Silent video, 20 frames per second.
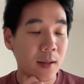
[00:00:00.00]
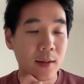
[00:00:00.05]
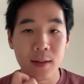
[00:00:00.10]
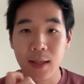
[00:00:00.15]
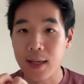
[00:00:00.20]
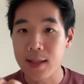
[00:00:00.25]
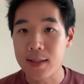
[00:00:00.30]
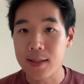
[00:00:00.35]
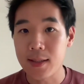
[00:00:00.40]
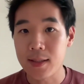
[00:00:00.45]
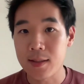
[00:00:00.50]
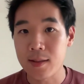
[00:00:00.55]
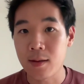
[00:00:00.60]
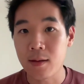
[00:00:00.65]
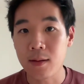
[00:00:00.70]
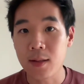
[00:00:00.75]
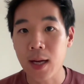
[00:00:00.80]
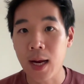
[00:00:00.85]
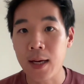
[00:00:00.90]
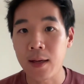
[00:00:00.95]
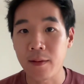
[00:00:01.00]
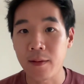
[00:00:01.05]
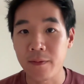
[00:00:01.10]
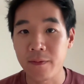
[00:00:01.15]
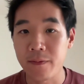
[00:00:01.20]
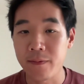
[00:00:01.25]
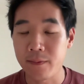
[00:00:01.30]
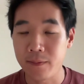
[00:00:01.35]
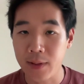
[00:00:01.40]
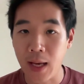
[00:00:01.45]
there's a certain kind
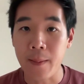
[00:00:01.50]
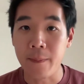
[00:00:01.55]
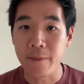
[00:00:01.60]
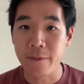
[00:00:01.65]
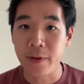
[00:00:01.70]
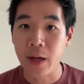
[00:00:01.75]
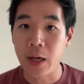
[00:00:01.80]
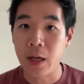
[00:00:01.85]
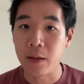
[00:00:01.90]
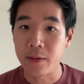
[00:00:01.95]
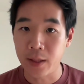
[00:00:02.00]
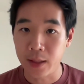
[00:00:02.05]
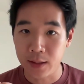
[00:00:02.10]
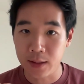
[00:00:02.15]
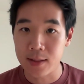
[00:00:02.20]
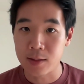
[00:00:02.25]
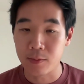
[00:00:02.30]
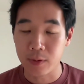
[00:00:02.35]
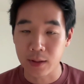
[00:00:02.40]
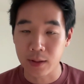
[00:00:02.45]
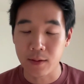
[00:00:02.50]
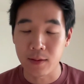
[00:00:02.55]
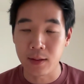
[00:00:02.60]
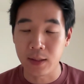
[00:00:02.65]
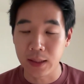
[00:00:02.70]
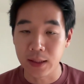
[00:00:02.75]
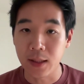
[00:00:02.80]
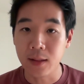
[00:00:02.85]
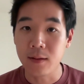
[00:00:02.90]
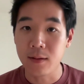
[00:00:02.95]
of type file that is
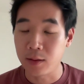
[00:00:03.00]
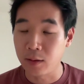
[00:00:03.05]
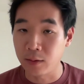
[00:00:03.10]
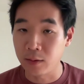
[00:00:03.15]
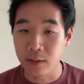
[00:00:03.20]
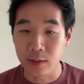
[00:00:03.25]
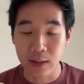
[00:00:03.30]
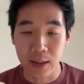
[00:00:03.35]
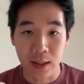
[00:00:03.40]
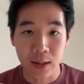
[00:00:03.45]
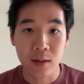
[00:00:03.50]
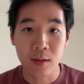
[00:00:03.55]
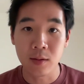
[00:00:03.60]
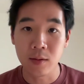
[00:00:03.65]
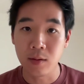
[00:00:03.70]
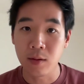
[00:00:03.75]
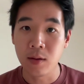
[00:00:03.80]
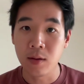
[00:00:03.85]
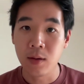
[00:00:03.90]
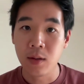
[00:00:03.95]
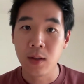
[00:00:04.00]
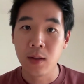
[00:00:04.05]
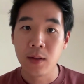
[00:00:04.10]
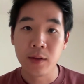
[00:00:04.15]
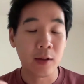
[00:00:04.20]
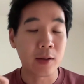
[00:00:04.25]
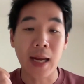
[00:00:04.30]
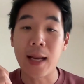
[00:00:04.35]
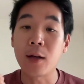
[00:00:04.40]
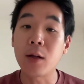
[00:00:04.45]
needed.
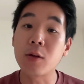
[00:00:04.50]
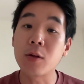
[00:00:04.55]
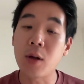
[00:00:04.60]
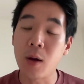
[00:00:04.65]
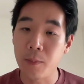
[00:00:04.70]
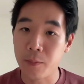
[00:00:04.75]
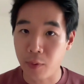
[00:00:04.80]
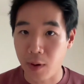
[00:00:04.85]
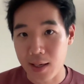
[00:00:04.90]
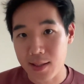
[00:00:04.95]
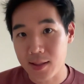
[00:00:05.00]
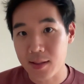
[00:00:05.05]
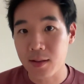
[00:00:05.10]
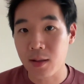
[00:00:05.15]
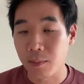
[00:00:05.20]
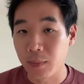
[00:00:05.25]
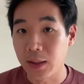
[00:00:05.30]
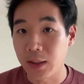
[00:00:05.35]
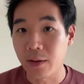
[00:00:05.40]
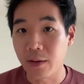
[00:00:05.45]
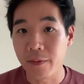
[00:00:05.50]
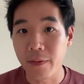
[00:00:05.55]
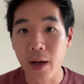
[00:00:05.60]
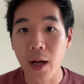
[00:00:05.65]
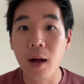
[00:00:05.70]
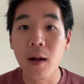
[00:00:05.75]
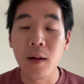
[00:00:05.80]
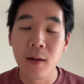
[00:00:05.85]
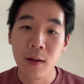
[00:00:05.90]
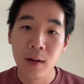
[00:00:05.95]
You cannot compress the media
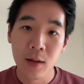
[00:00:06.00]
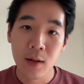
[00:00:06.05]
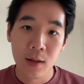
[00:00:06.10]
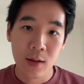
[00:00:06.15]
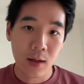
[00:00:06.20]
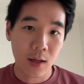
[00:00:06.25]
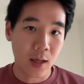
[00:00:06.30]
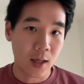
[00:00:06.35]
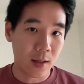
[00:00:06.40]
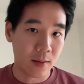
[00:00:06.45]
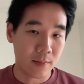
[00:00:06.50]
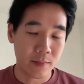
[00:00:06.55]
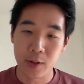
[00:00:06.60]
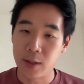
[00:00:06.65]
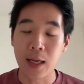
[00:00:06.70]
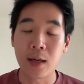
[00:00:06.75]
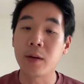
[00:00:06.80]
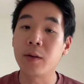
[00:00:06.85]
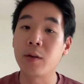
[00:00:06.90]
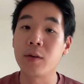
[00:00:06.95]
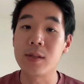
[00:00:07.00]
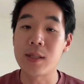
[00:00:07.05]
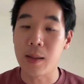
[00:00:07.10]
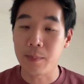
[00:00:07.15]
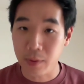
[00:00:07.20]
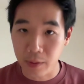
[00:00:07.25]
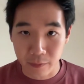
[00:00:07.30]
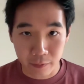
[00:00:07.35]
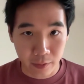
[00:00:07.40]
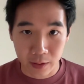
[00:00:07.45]
file. You cannot use
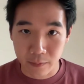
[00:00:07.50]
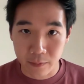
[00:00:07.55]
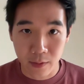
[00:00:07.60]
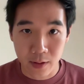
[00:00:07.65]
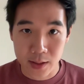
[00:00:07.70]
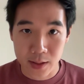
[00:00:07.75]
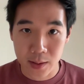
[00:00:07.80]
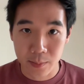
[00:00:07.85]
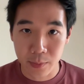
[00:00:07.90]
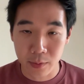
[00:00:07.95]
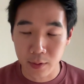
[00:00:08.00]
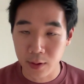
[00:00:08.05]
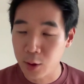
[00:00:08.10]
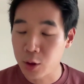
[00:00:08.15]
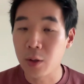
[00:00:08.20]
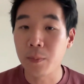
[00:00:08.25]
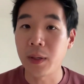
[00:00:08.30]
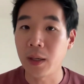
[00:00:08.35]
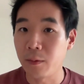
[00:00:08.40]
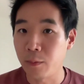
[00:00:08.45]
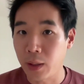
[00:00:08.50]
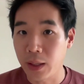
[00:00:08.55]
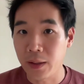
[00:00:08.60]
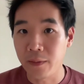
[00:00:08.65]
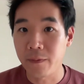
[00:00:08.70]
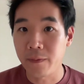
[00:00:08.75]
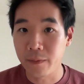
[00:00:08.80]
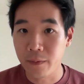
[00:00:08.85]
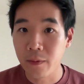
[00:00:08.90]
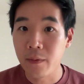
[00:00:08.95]
MP3, for example. It should be a
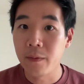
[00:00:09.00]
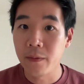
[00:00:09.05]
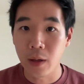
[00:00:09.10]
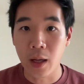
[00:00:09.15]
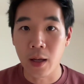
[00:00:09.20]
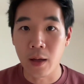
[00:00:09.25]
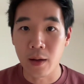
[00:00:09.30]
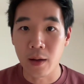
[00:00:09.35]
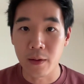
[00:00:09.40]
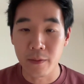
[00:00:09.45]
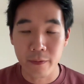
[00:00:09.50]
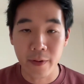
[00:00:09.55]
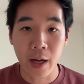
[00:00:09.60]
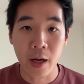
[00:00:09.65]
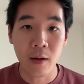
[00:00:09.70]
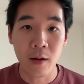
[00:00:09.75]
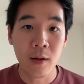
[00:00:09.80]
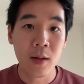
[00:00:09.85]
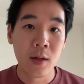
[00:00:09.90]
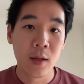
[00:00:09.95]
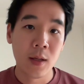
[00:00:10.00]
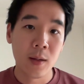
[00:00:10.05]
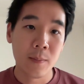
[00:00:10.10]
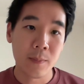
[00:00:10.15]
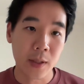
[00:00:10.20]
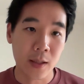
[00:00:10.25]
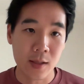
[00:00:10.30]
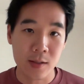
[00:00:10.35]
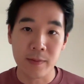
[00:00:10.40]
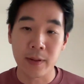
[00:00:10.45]
WAV file,
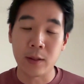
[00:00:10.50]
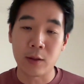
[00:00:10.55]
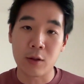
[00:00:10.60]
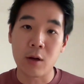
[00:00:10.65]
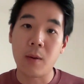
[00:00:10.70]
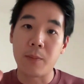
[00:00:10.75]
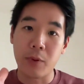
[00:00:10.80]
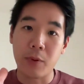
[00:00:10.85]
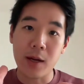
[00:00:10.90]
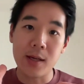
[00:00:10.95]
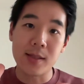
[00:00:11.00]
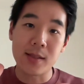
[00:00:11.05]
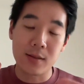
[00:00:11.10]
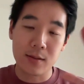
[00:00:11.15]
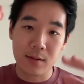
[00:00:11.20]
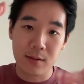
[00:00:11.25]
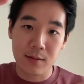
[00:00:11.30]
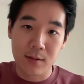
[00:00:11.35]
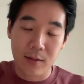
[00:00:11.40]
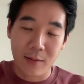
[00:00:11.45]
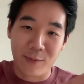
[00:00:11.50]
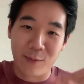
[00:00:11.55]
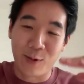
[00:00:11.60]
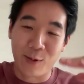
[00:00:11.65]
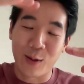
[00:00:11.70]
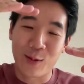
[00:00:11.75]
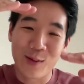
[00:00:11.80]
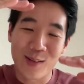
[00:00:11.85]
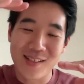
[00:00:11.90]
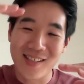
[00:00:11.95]
because when you compress the
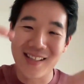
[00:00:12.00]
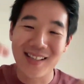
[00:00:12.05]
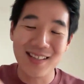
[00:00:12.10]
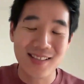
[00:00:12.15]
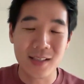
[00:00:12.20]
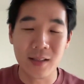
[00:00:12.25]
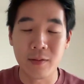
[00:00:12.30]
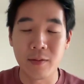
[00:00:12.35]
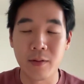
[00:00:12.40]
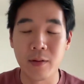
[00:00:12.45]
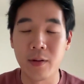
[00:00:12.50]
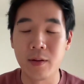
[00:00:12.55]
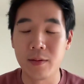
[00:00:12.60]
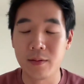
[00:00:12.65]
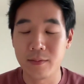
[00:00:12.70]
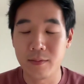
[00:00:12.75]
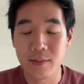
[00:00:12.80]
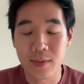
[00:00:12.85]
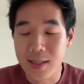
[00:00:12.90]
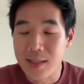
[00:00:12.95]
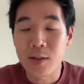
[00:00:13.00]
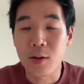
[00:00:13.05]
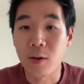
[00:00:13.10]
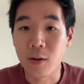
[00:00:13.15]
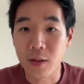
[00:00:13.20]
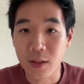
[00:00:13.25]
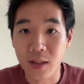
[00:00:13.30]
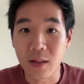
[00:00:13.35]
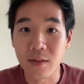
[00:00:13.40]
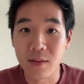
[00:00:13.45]
frequencies, you will
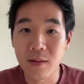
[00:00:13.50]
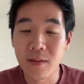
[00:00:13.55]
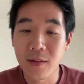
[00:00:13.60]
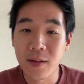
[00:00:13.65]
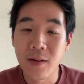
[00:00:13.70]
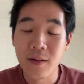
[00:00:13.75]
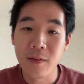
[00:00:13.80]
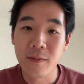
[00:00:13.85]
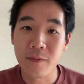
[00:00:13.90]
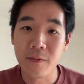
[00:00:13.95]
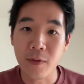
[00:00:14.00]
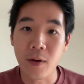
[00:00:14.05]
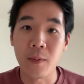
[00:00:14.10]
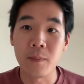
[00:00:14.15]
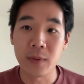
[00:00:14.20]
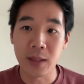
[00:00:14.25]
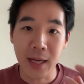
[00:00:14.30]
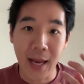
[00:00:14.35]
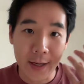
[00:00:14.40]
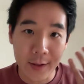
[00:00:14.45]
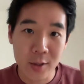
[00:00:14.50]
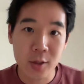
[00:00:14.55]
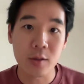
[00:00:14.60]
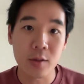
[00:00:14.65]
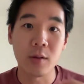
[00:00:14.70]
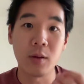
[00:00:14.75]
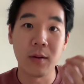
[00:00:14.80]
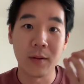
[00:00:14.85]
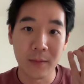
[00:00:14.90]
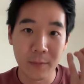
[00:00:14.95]
distort it from the
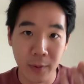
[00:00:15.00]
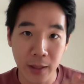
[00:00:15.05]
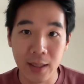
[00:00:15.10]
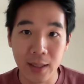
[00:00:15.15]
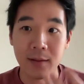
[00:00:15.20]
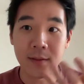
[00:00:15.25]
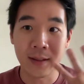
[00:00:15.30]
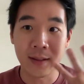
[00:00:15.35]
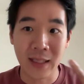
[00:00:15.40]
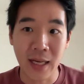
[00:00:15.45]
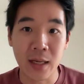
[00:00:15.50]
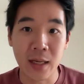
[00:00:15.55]
actual way the